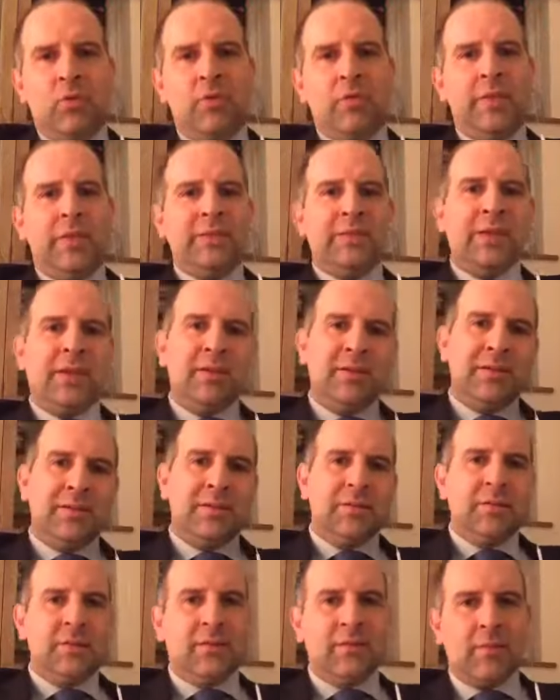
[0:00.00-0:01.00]
And they say, oh,
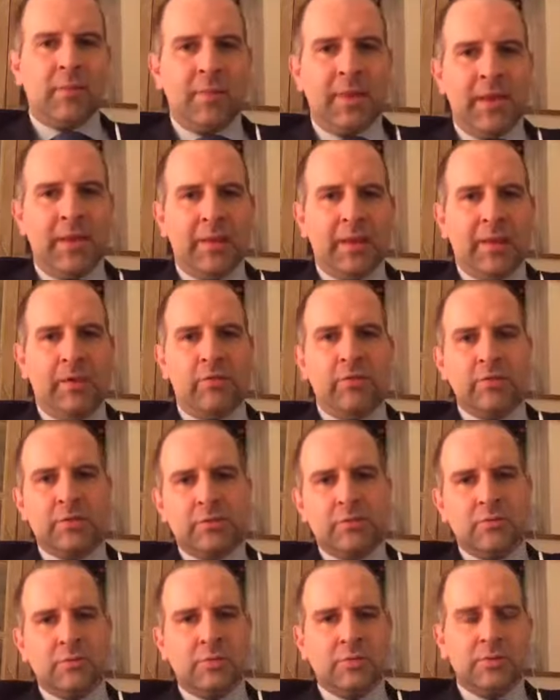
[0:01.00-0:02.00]
you have to pay now because it
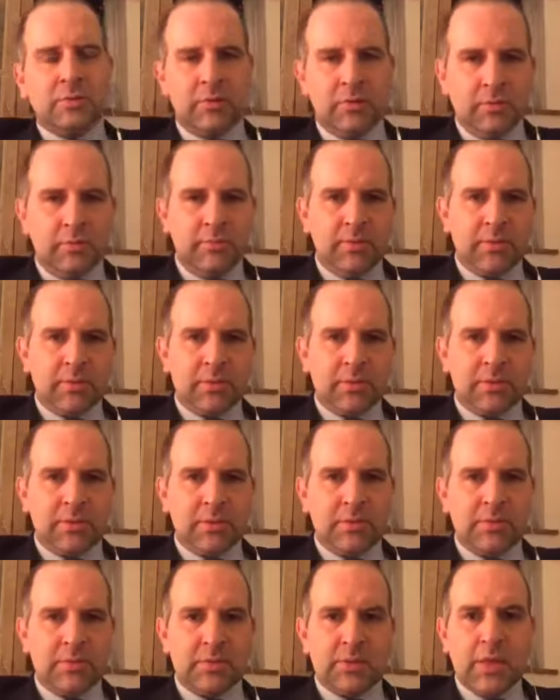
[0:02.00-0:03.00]
was, you know, past the 6
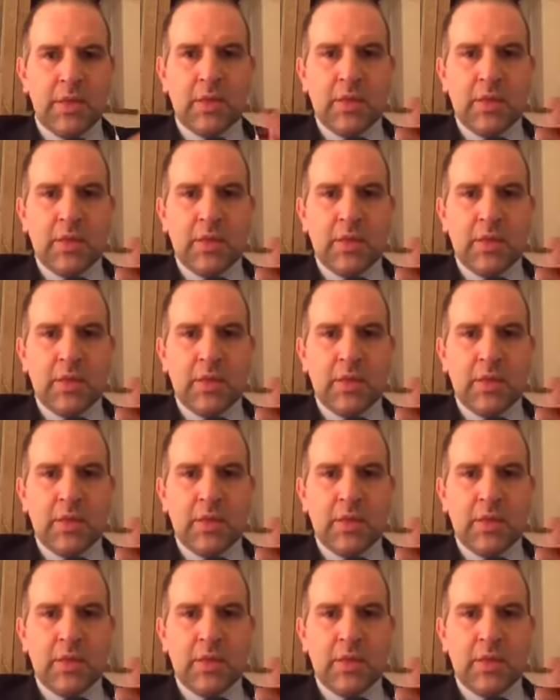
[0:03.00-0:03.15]
months.